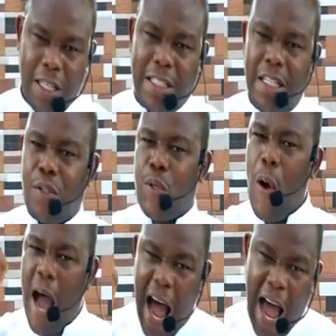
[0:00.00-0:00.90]
It is too
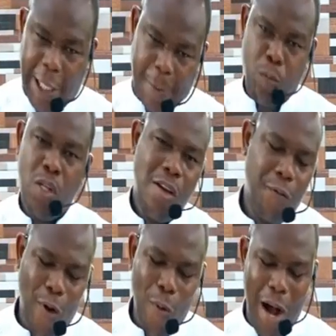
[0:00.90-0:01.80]
hard
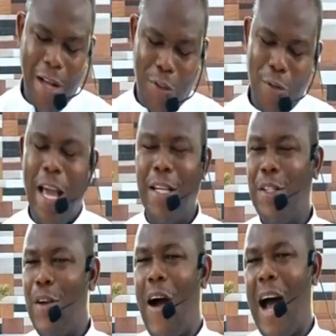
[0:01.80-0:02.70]
for one to
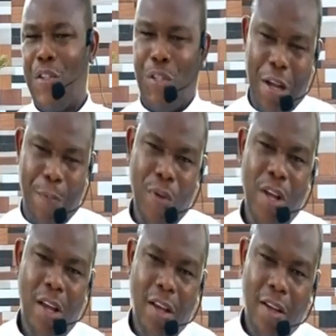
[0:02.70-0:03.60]
endure hardship.
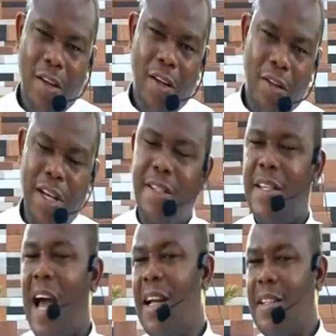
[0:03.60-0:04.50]

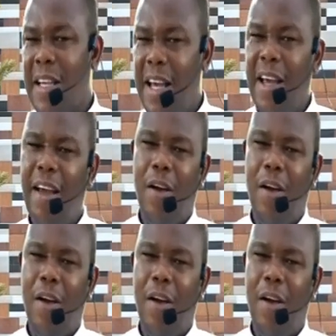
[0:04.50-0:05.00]
Christianity,